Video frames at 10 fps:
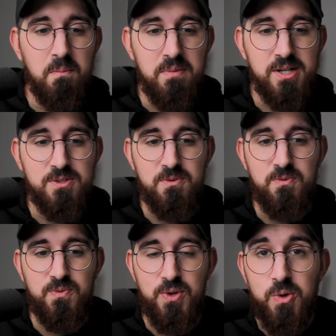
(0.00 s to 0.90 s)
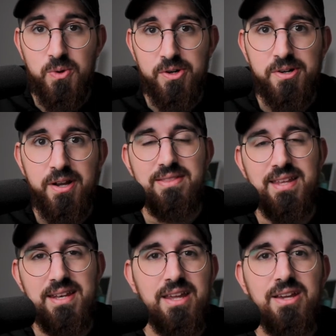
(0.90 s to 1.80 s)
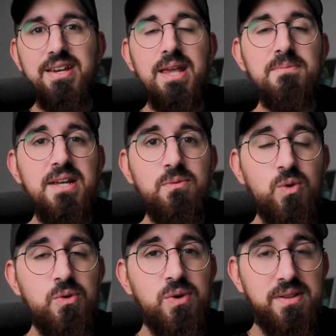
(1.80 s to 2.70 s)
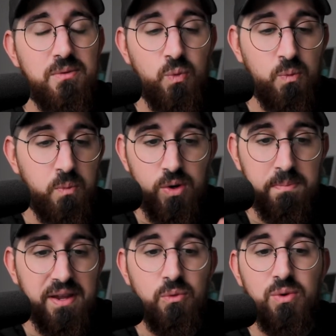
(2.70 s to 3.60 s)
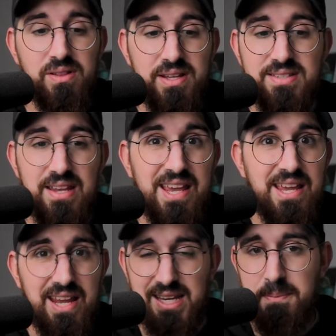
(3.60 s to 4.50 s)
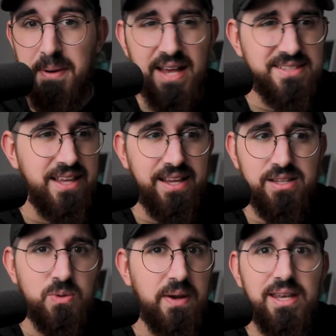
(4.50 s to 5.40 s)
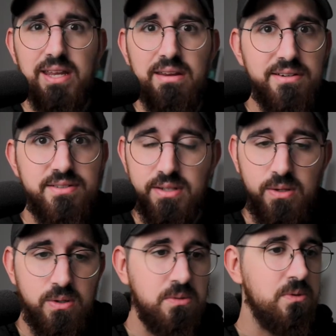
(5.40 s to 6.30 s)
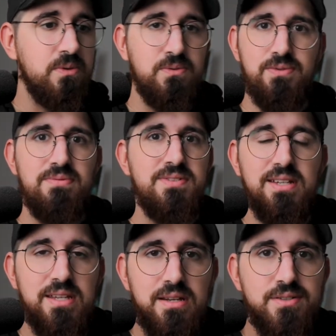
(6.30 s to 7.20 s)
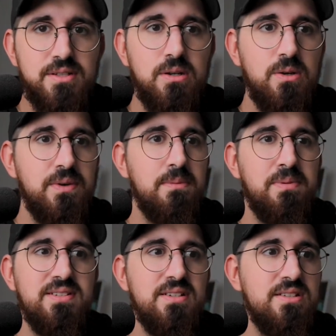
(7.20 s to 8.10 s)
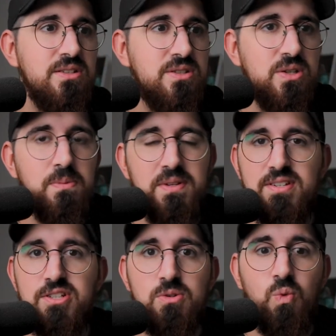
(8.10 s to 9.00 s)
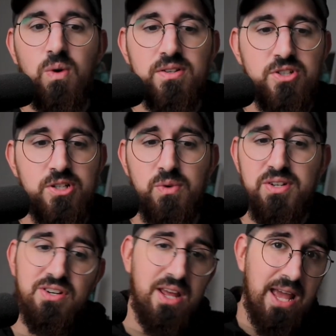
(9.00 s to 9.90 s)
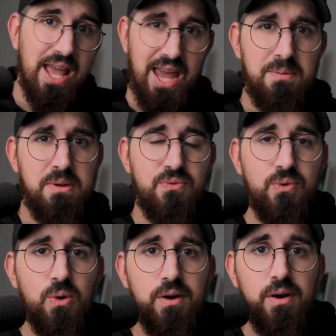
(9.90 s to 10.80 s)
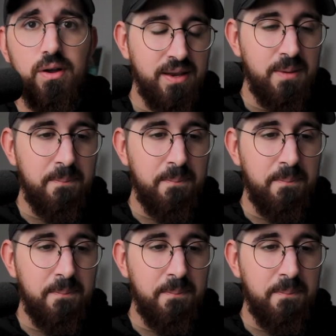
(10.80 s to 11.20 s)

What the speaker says: much fewer than the good games that were being released in the past, like 20 years ago, 15 years ago, in the PlayStation 2, PlayStation 1 generation, and before. In the